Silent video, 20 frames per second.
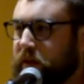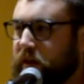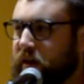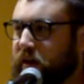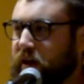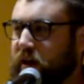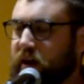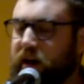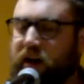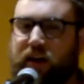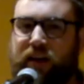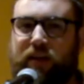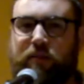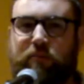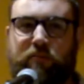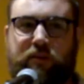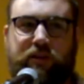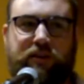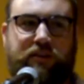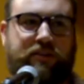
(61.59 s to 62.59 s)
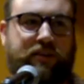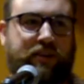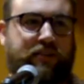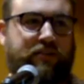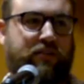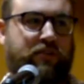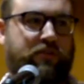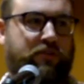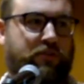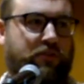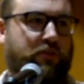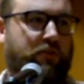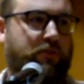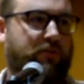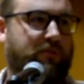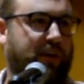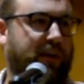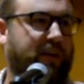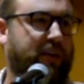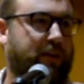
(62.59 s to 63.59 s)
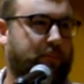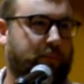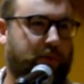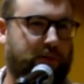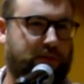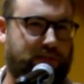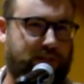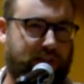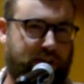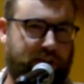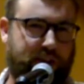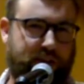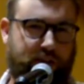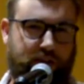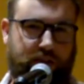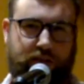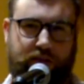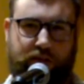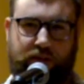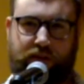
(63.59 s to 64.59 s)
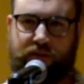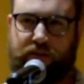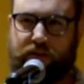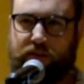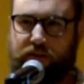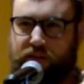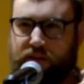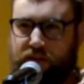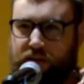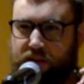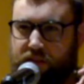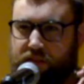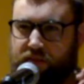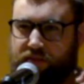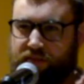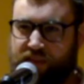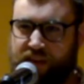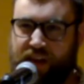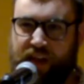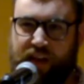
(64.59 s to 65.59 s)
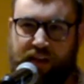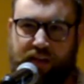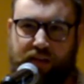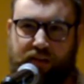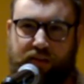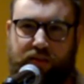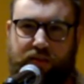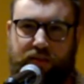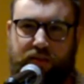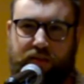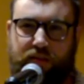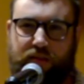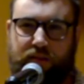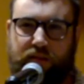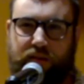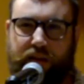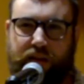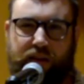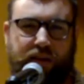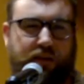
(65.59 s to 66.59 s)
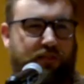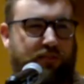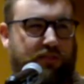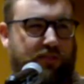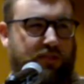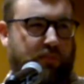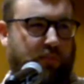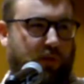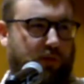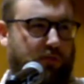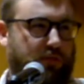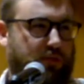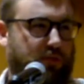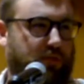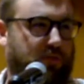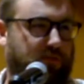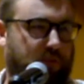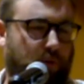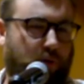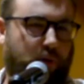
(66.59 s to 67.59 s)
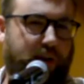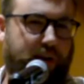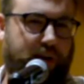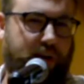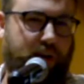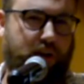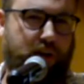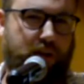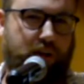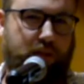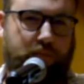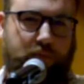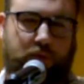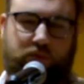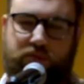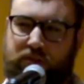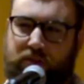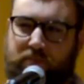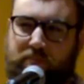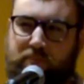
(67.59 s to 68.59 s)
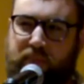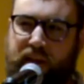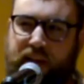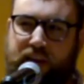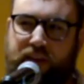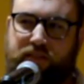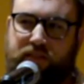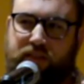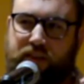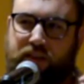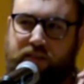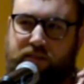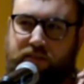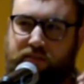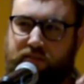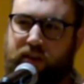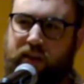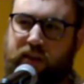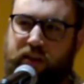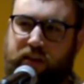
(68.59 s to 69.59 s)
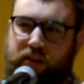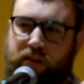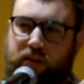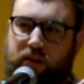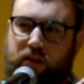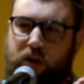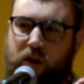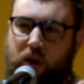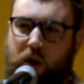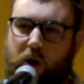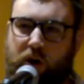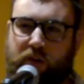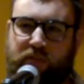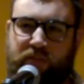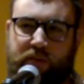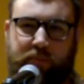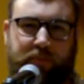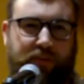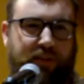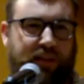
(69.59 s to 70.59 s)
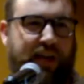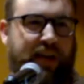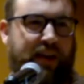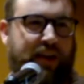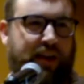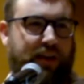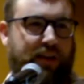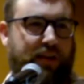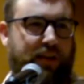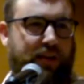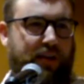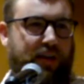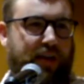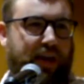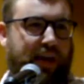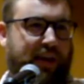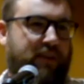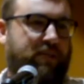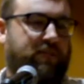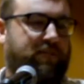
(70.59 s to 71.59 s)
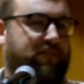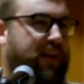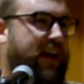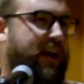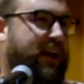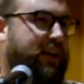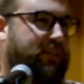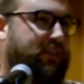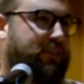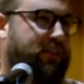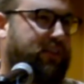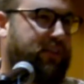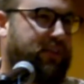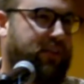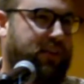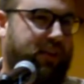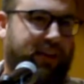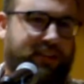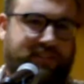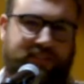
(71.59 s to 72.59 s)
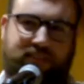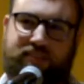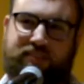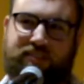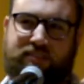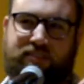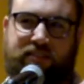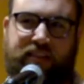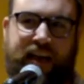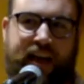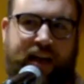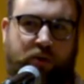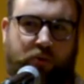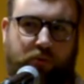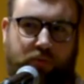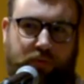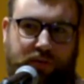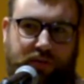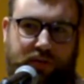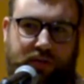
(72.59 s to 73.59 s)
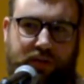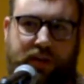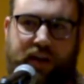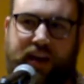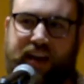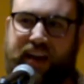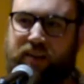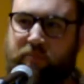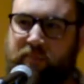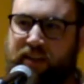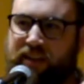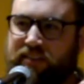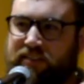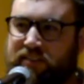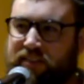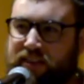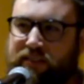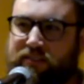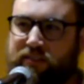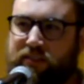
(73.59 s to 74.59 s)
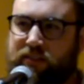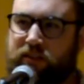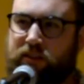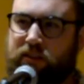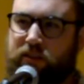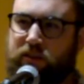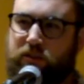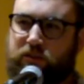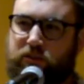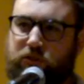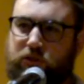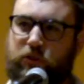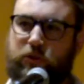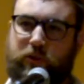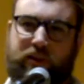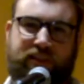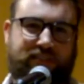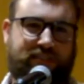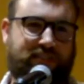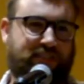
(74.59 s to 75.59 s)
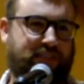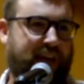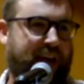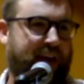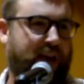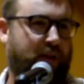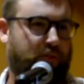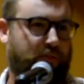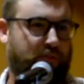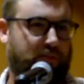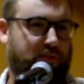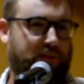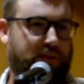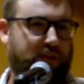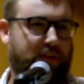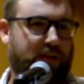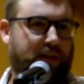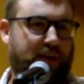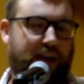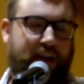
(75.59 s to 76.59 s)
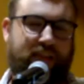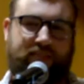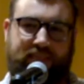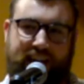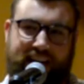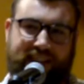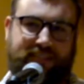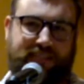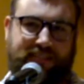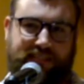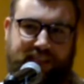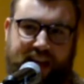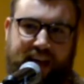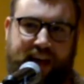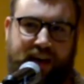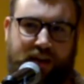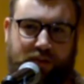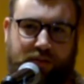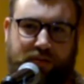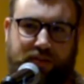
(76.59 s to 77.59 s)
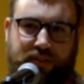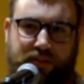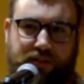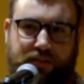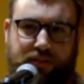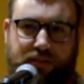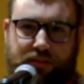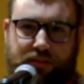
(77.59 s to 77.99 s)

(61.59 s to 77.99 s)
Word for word: Uh, I'm addicted to a very particular thing. It is the most euphoric, most amazing thing on the planet. And in fact, it's a sound. I am addicted to a sound. And that sound.